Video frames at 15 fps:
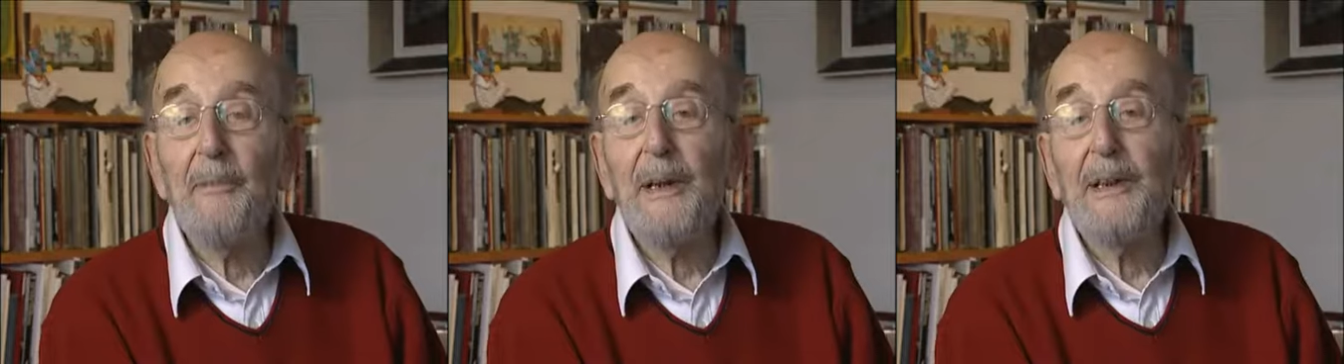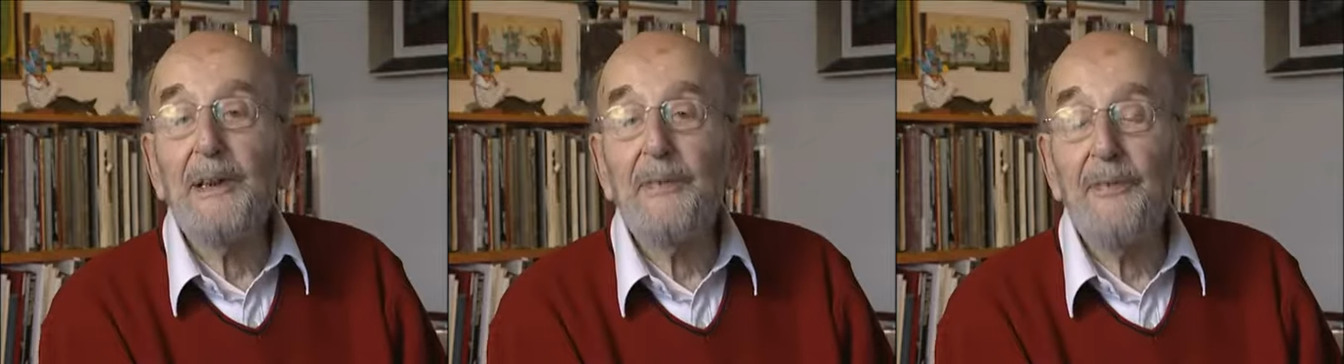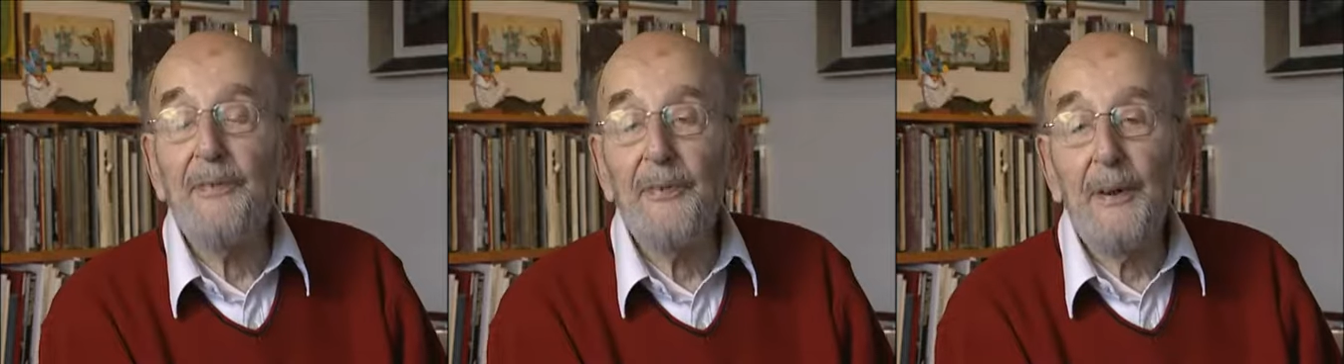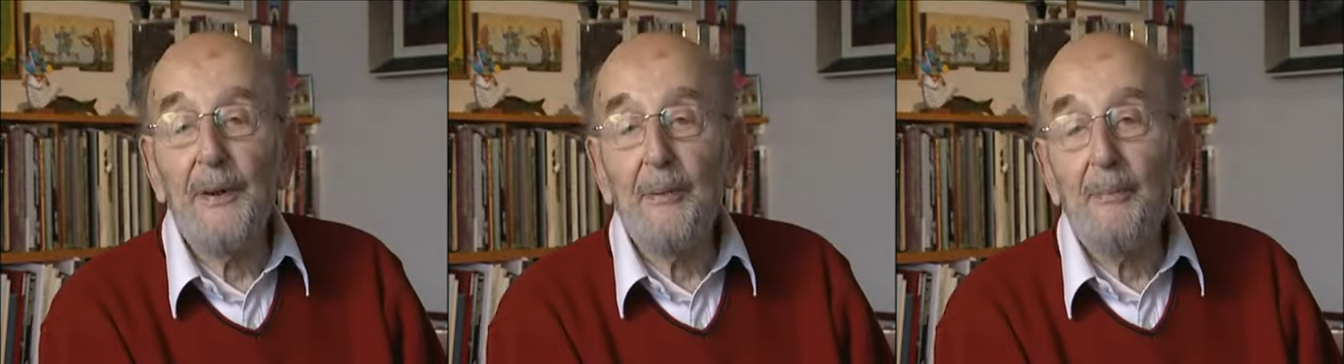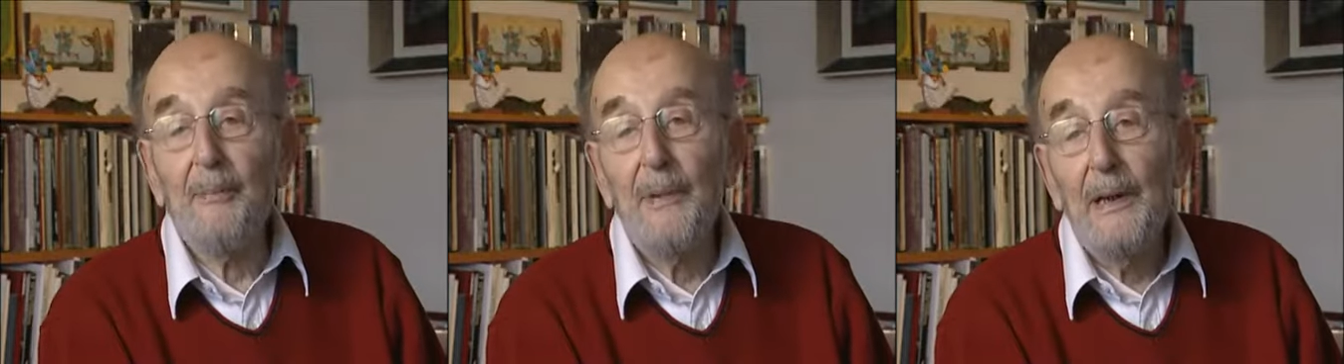made a
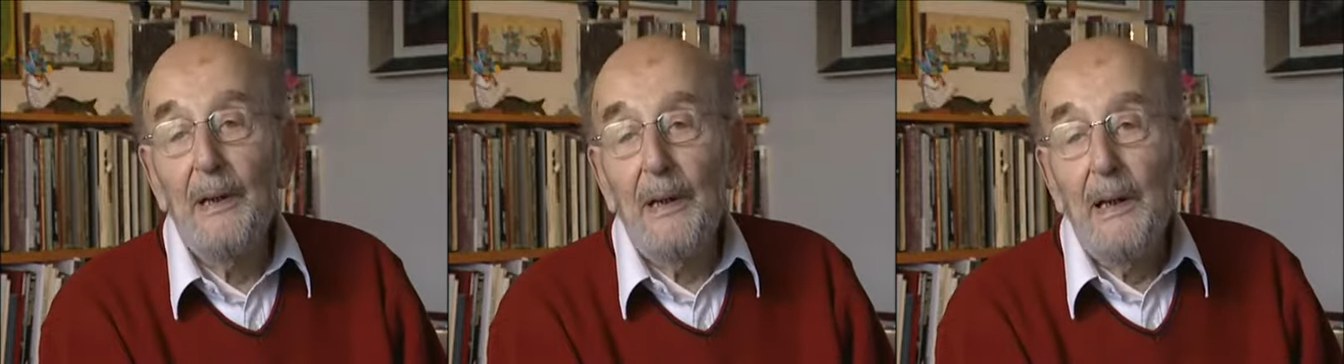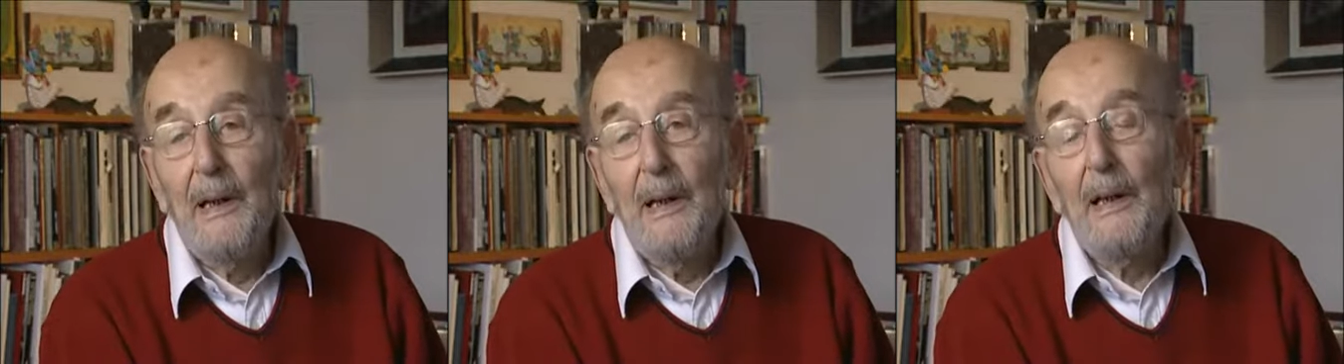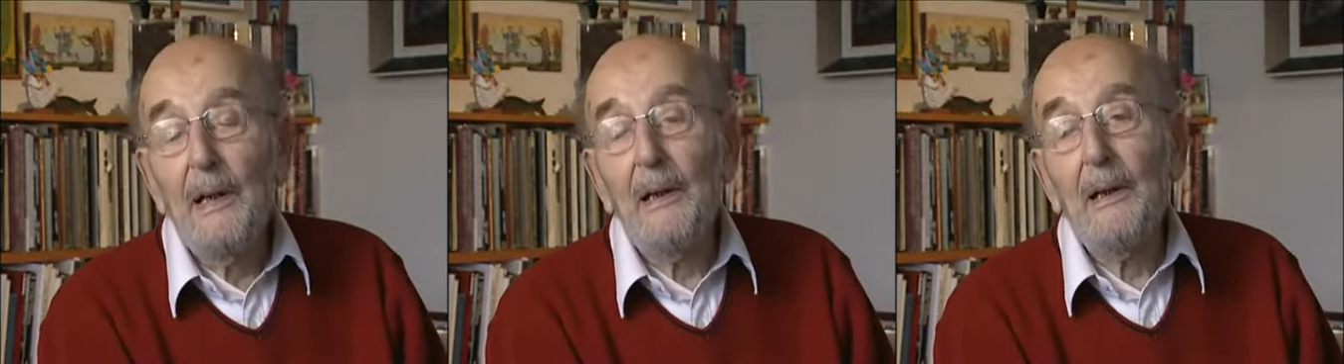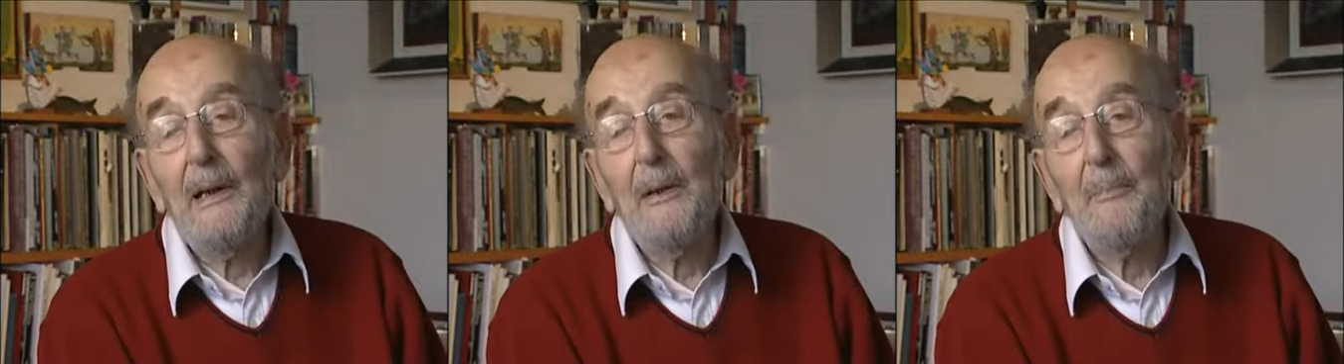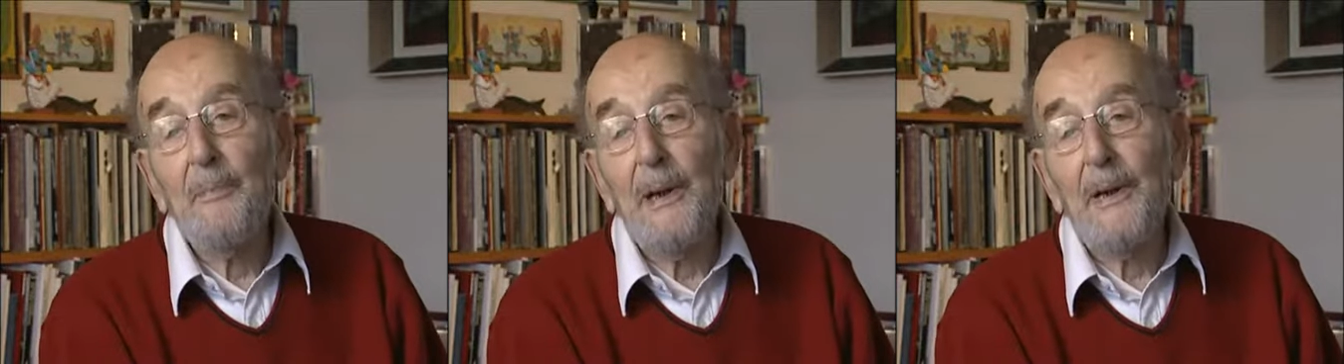film
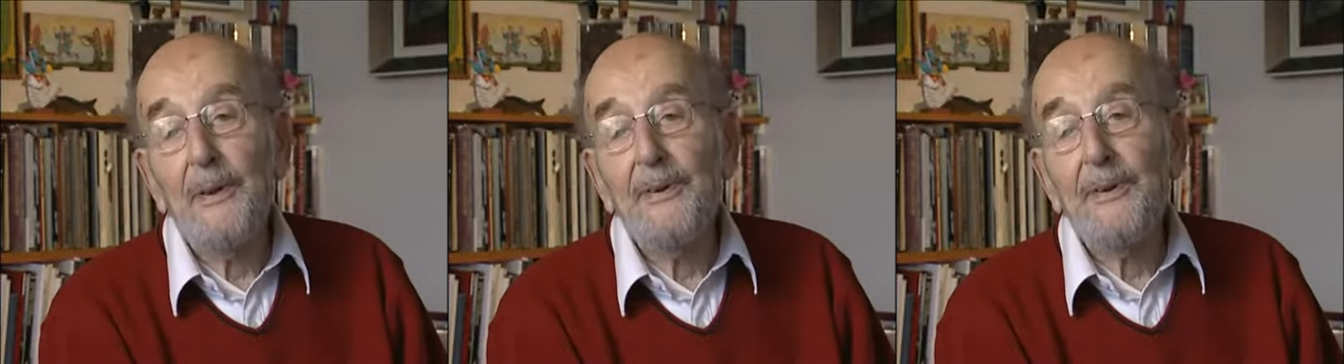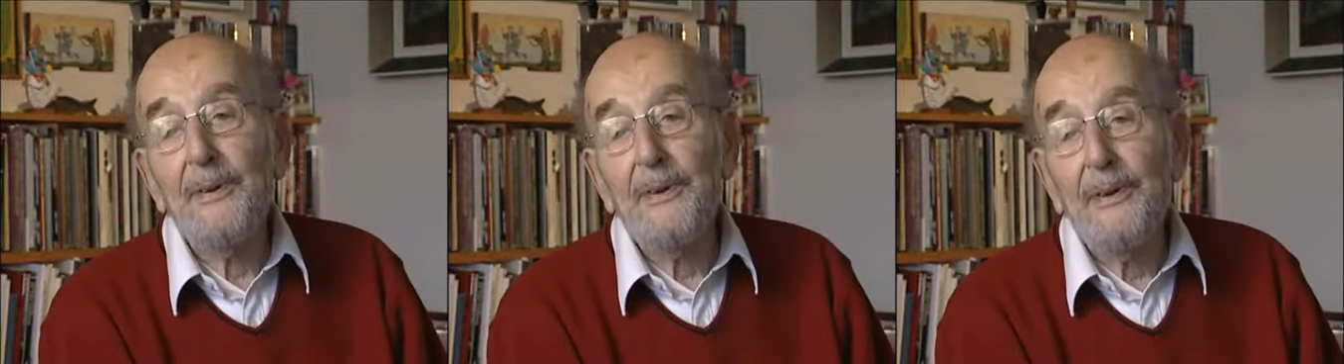about